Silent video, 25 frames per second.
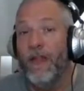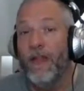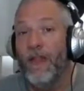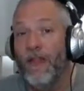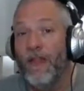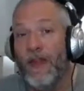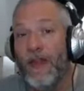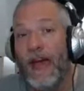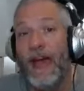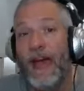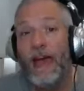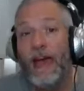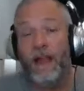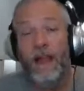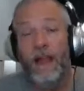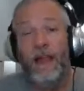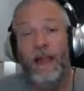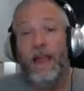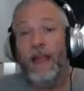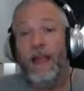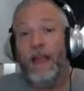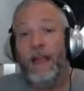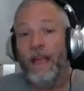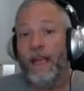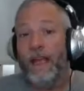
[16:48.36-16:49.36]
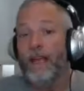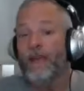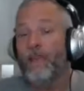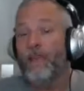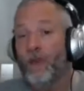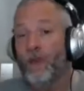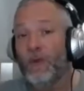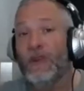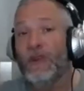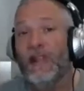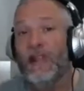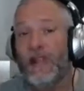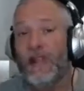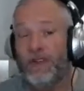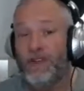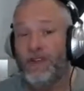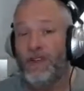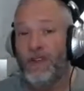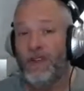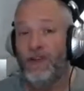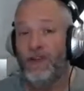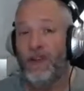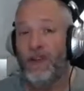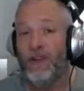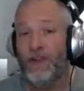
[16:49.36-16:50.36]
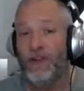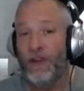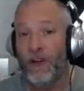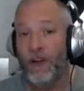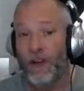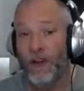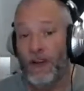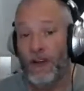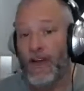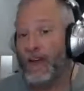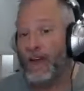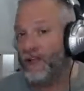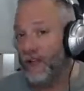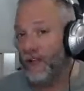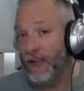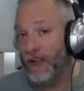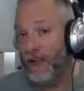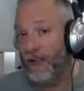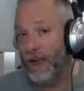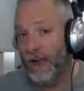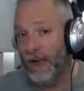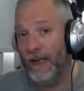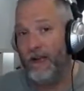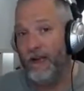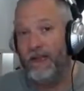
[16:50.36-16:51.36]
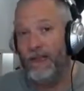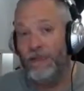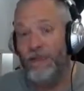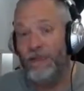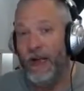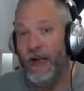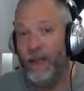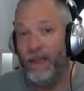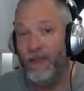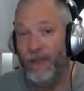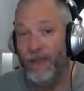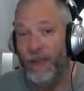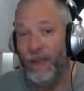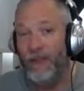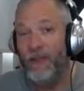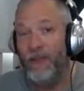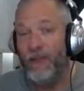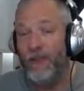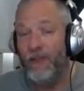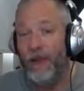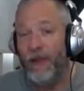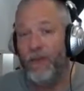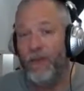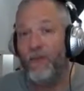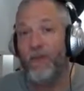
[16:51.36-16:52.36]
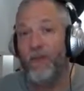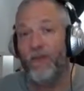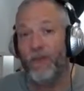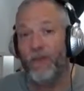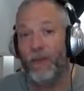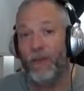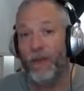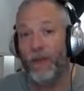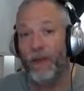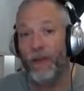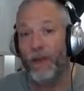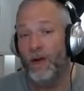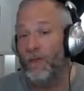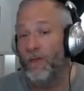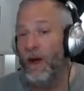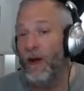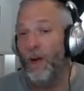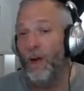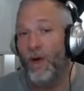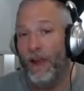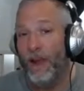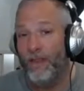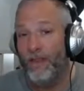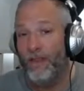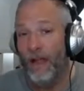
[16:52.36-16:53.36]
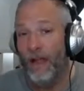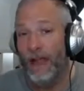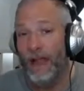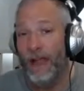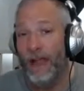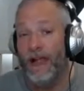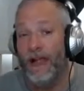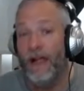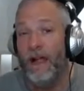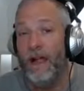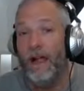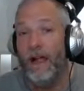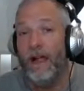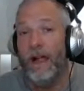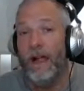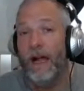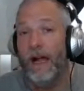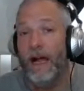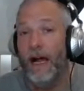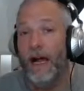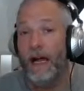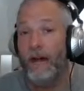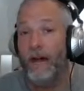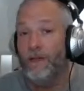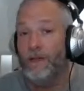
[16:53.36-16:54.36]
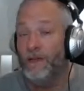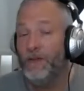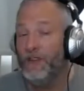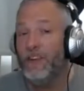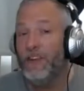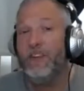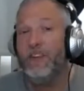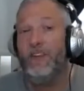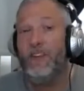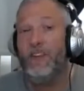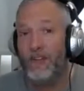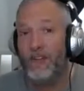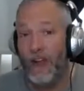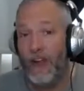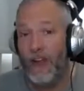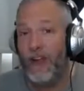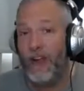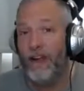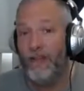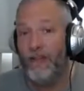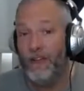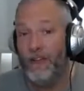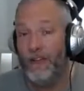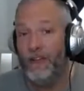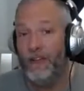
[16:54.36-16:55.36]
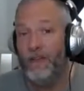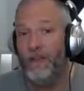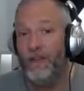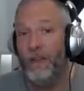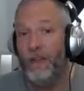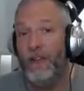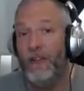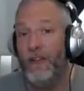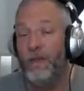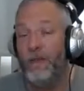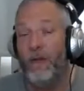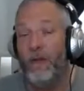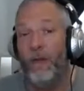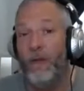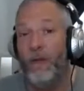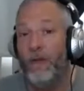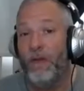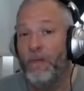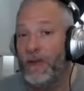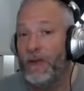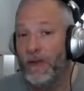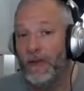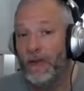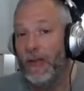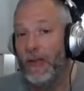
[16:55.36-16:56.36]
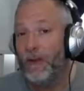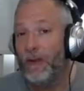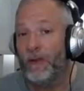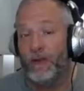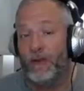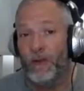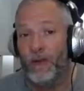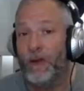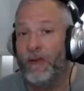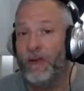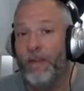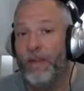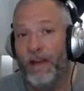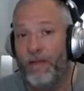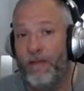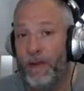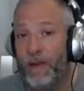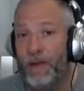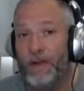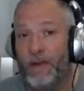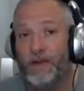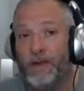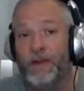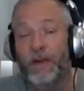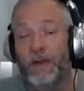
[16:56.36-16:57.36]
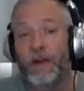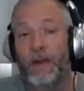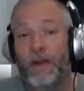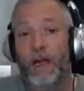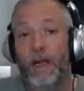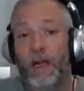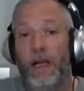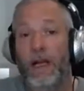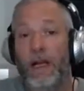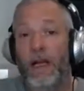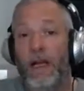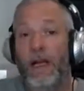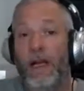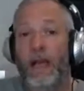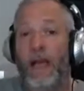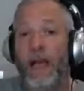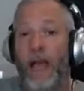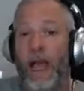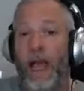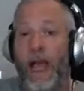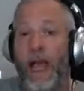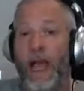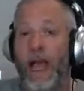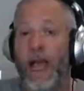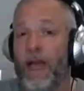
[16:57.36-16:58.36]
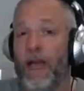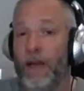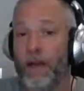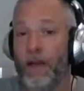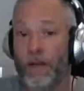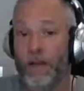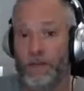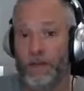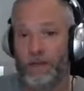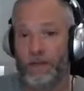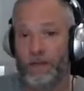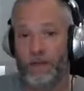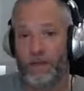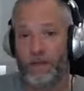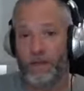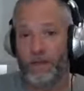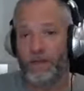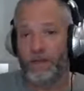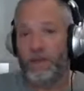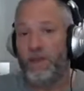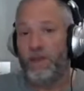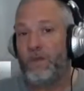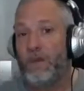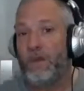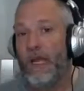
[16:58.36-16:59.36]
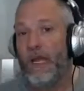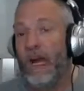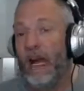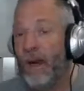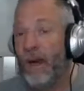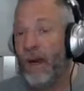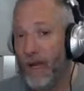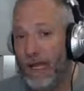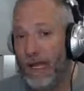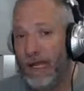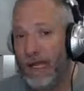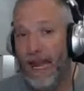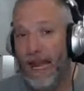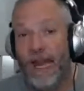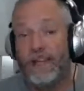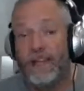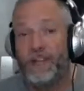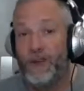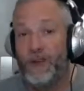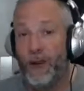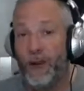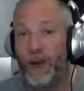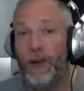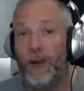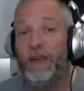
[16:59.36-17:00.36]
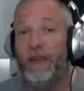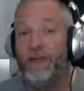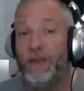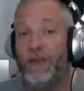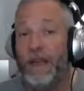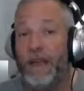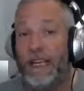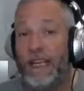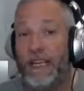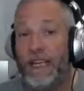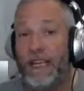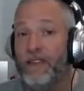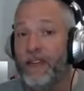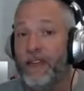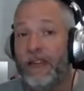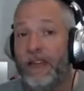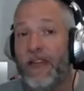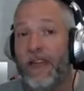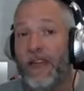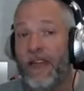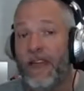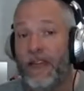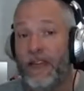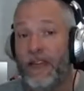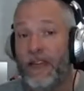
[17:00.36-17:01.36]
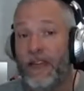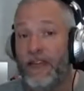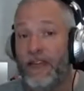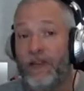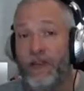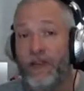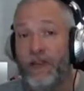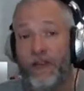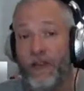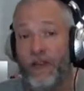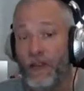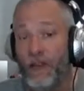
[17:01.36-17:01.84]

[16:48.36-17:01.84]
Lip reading: that is a relationship that's going to last. And I'll tell you that, my wife and I, she does not have a disability, but we've been together 25 years. And it hasn't always been easy. And it's,